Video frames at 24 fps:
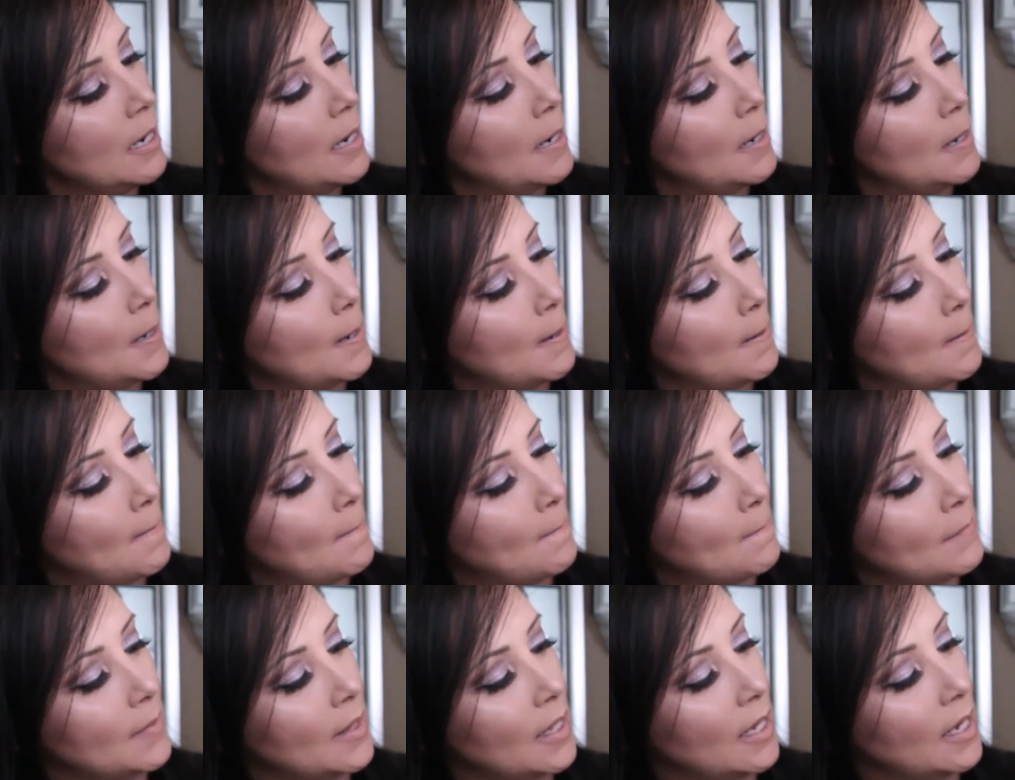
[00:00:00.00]

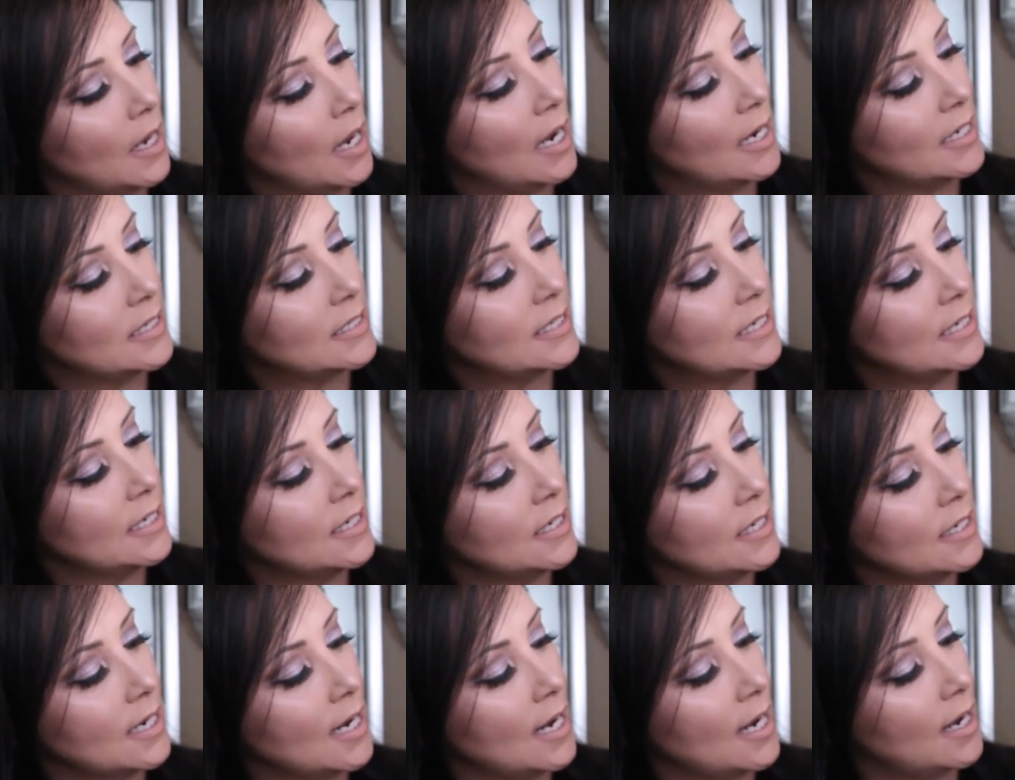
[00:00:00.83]
Um, I
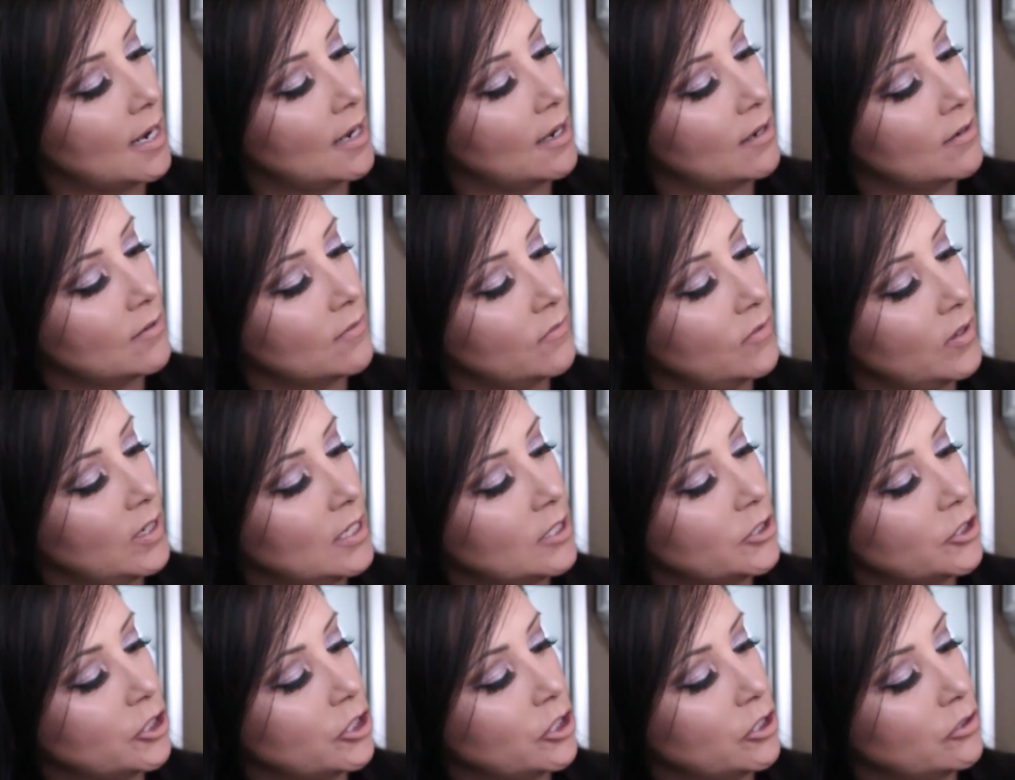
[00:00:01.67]
didn't have
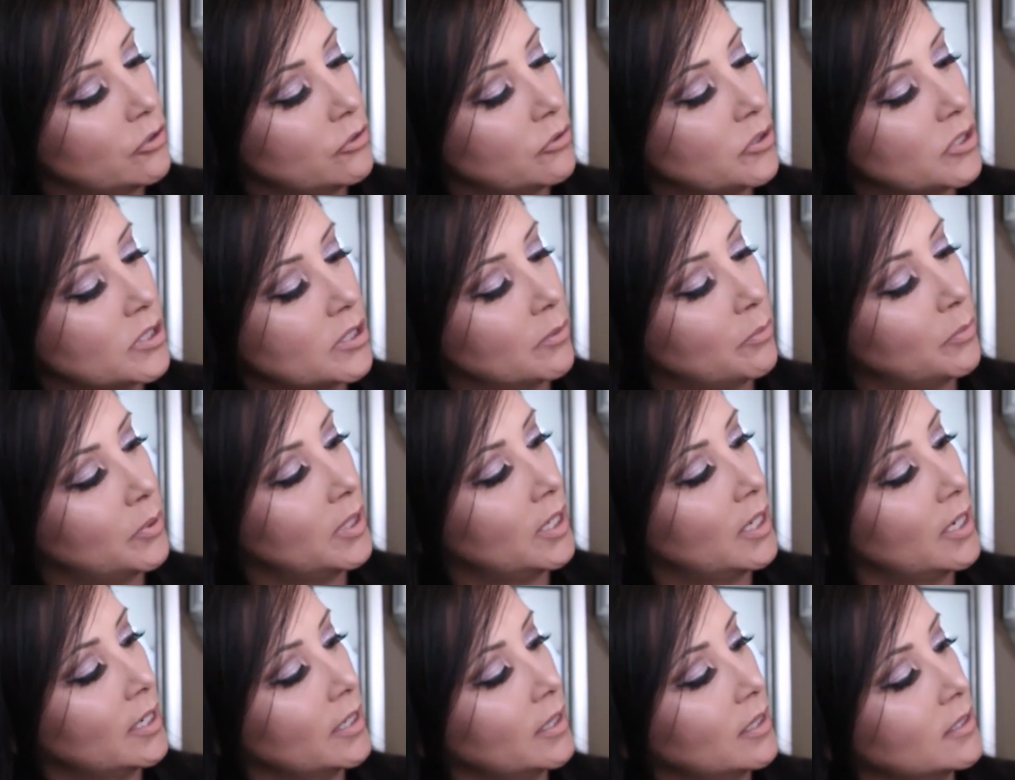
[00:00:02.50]
issues
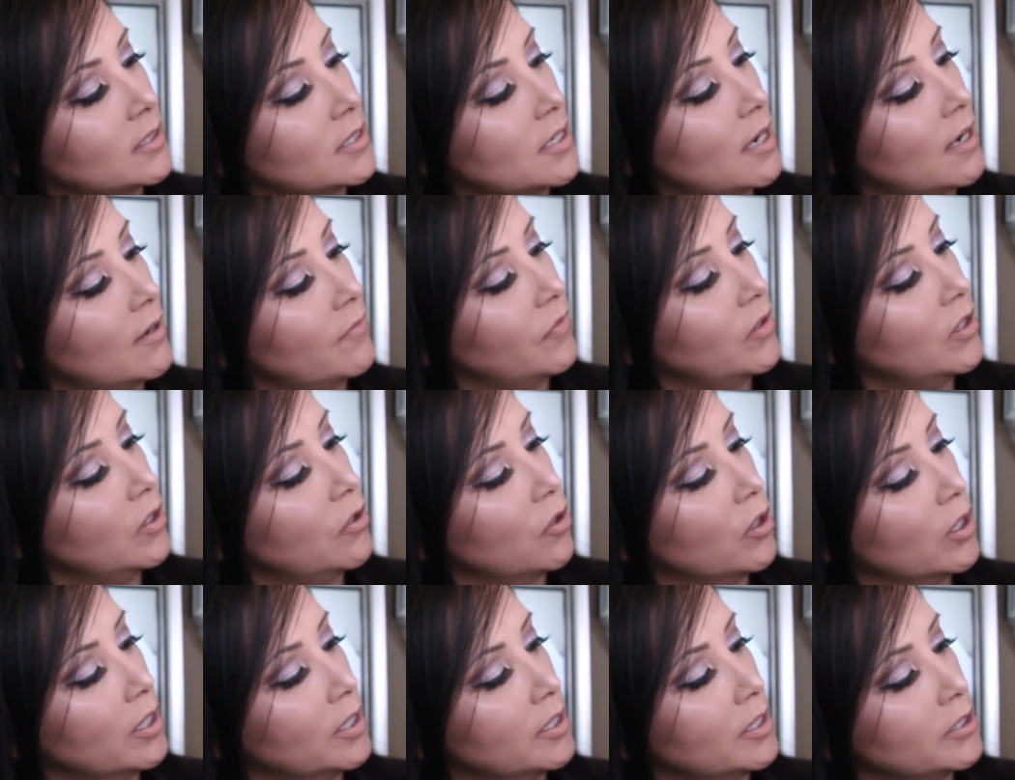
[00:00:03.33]
applying the toffee
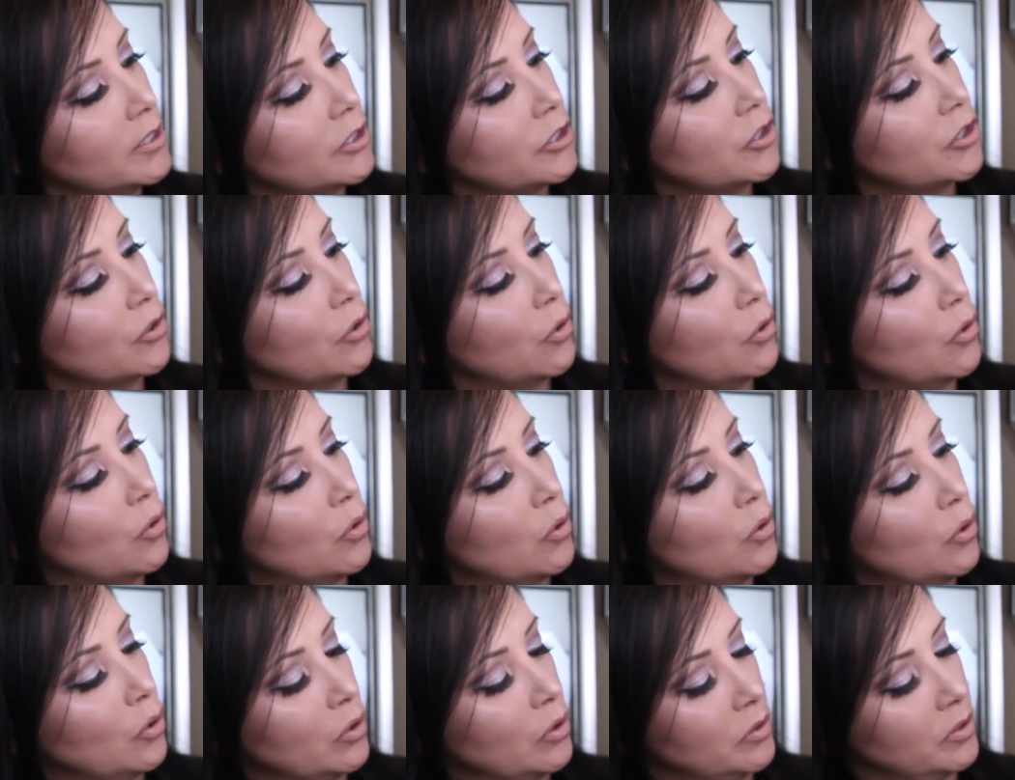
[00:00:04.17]
crunch
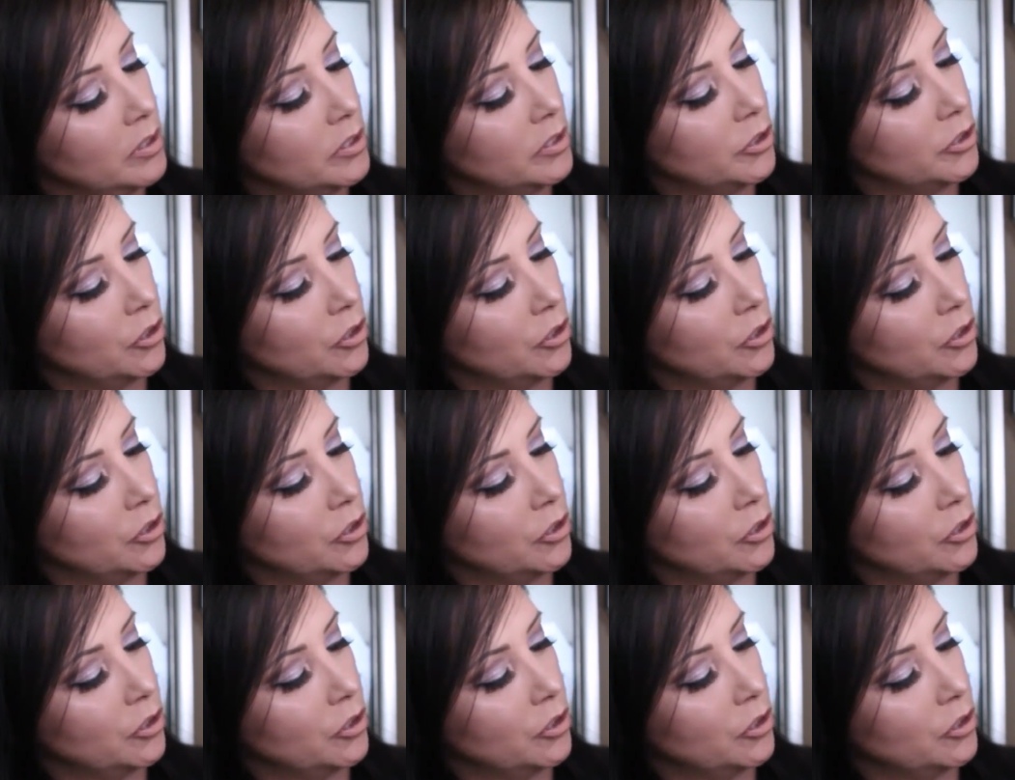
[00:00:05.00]
or the